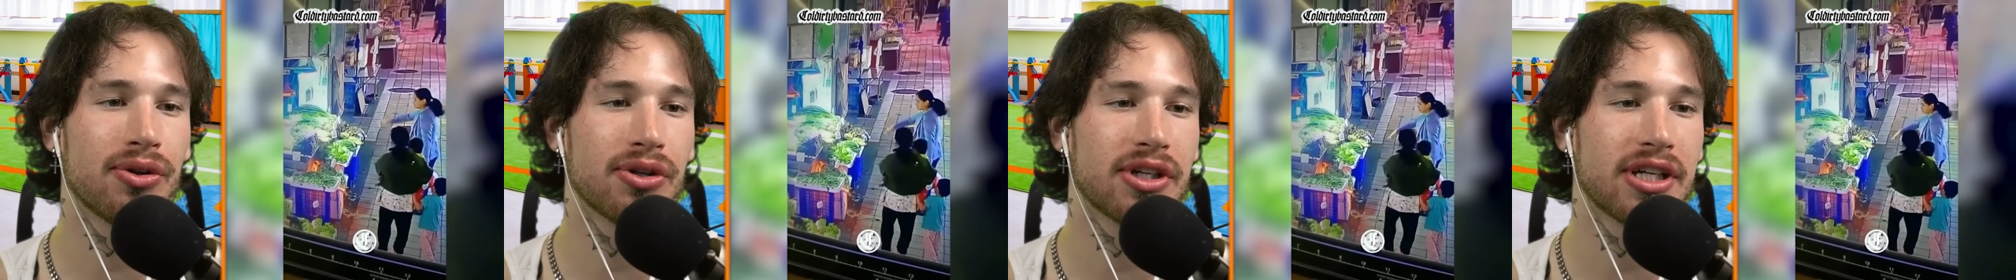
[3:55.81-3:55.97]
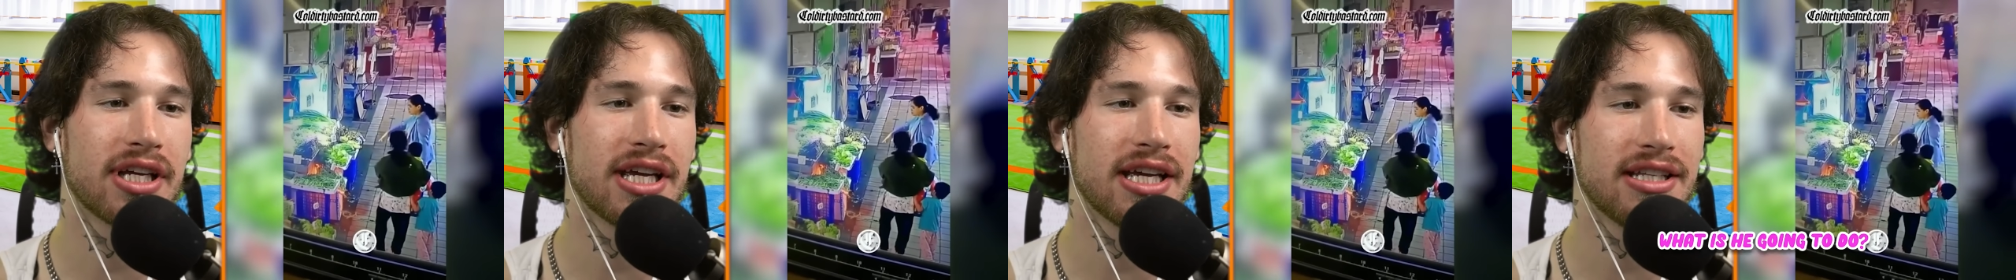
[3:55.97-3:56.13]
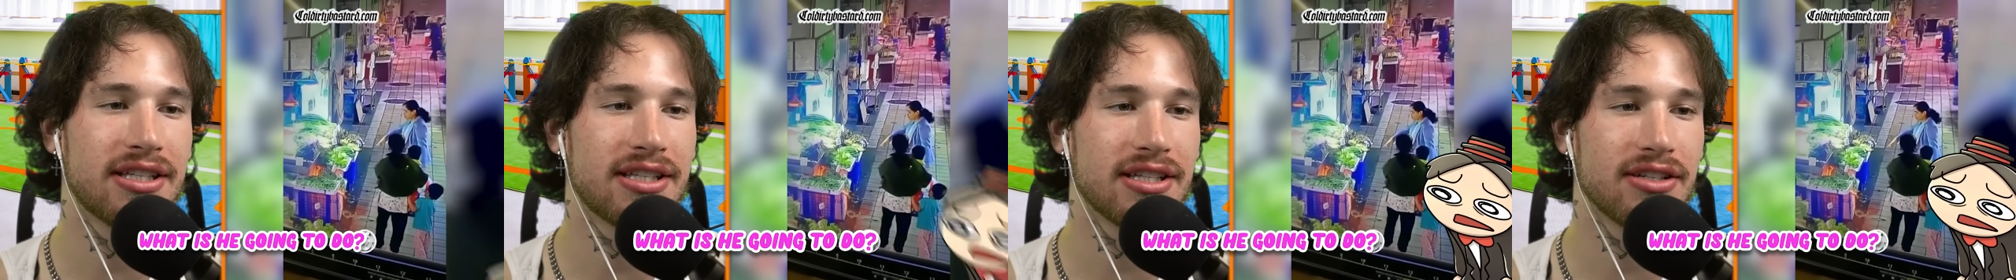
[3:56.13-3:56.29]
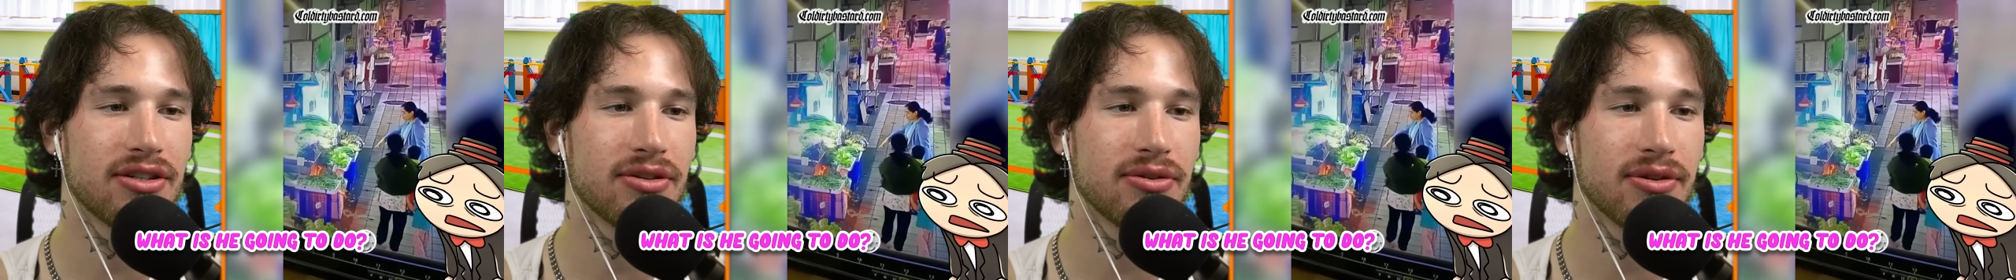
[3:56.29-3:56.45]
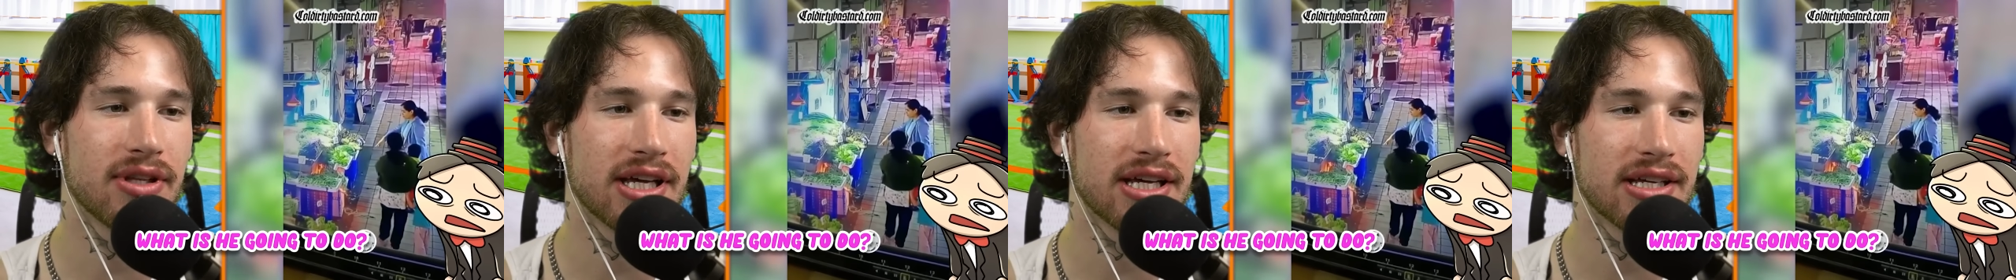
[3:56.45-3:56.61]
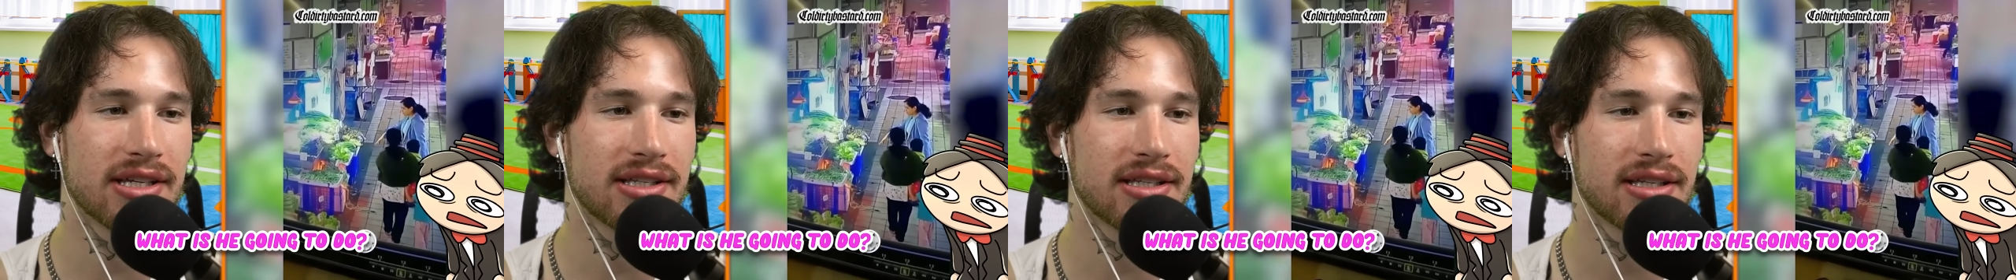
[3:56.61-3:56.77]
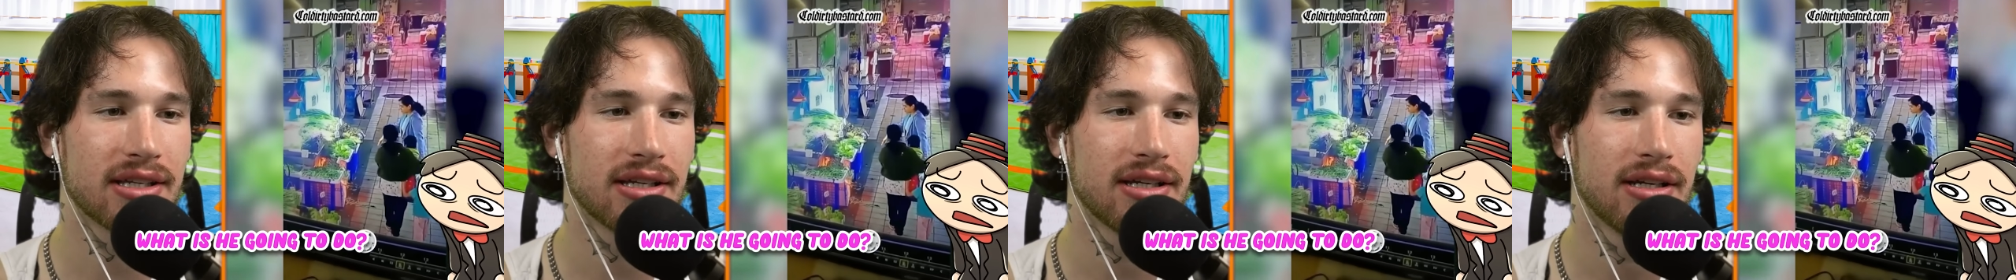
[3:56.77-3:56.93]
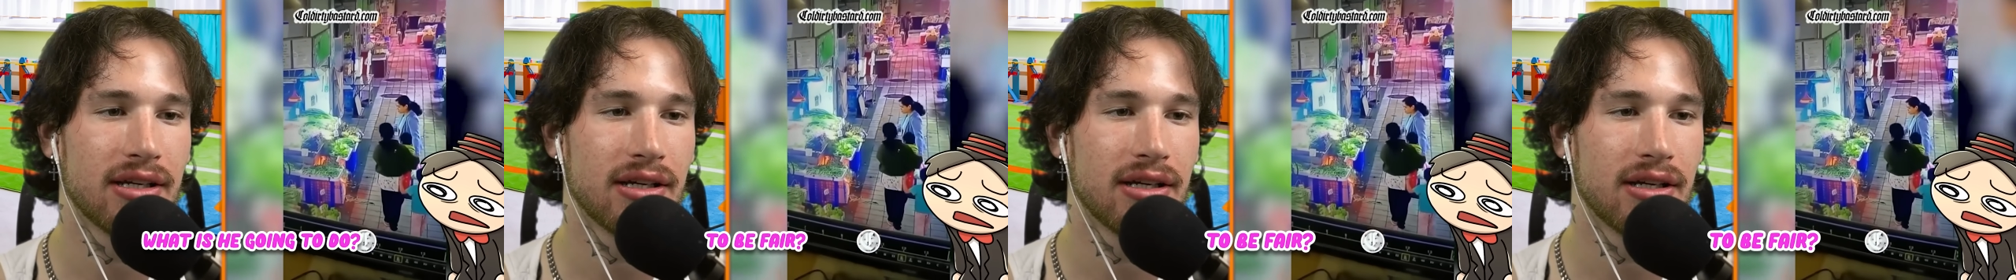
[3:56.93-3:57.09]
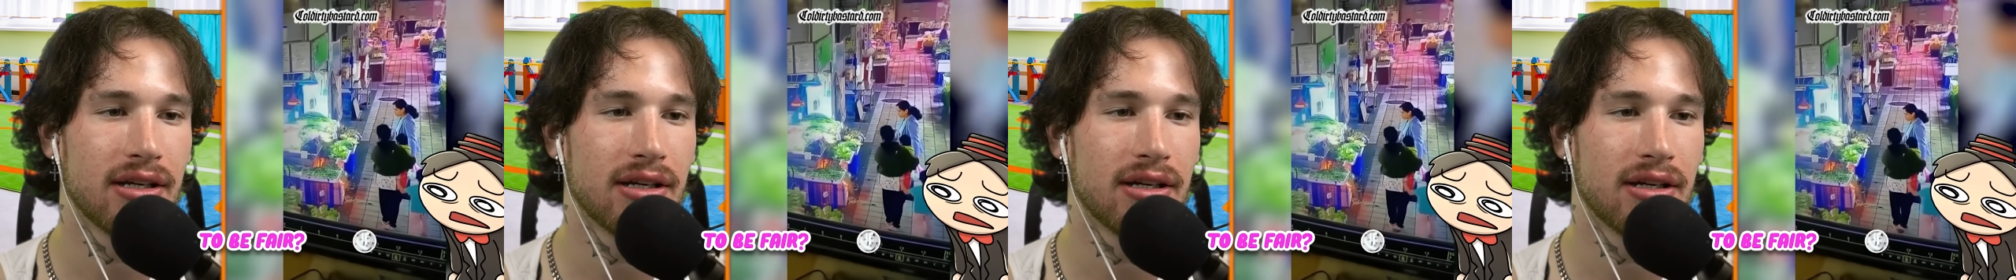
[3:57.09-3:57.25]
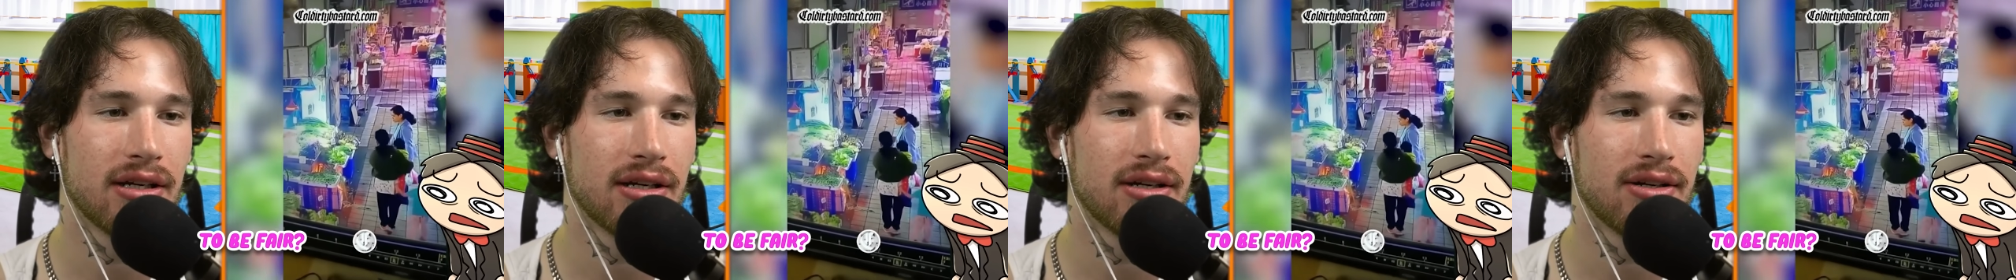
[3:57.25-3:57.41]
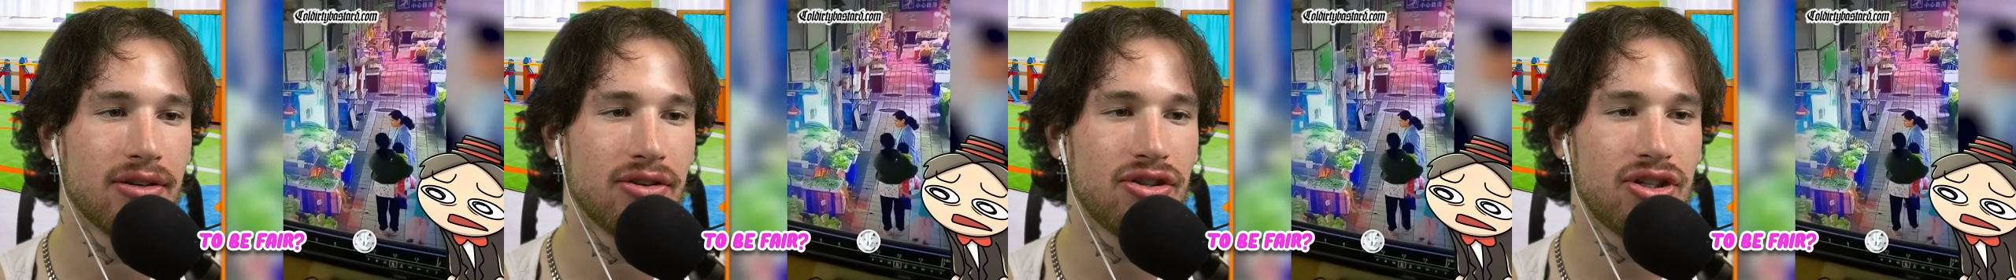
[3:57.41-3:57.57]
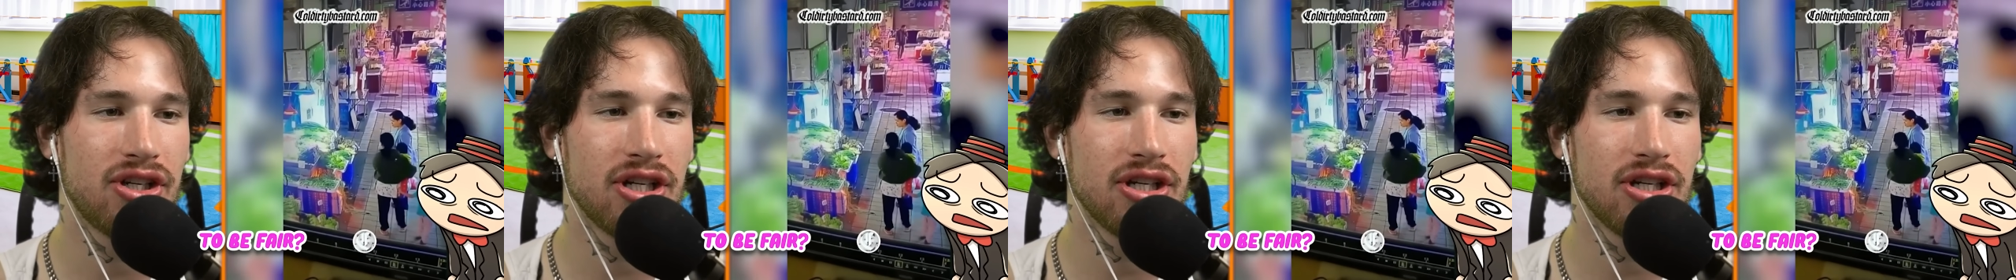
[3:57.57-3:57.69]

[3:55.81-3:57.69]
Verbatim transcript: her kid what to do this. What is she gonna do, to be fair?